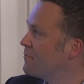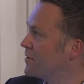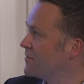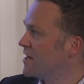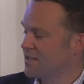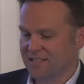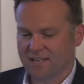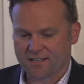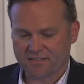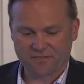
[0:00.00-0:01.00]
one of the
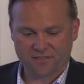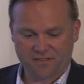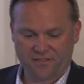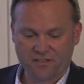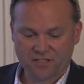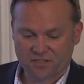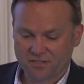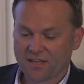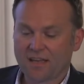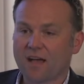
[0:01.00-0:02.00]
ICI
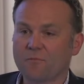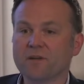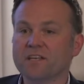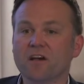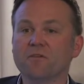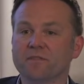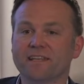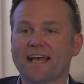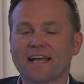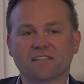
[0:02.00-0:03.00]
divisions, and we know that
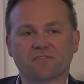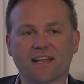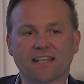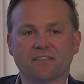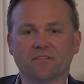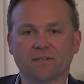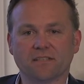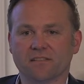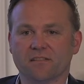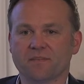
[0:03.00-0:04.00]
it adds value
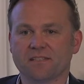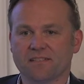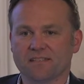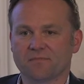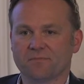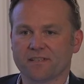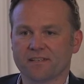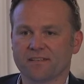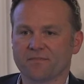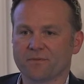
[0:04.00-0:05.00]
into the business.
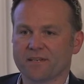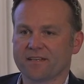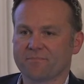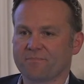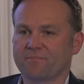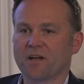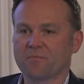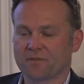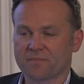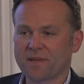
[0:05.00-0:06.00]
We're by
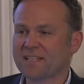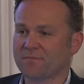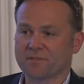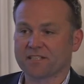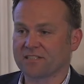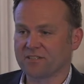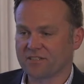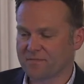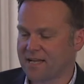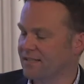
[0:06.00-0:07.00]
better predicting your
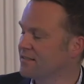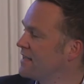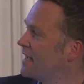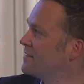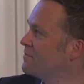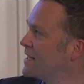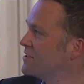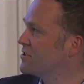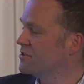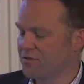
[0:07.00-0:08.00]
demand and
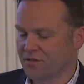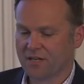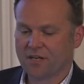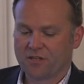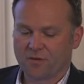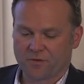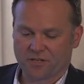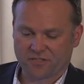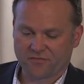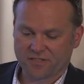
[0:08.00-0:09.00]
managing your
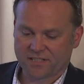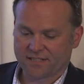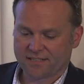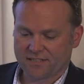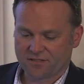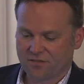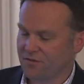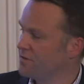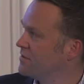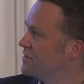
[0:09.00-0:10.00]
production facilities, you're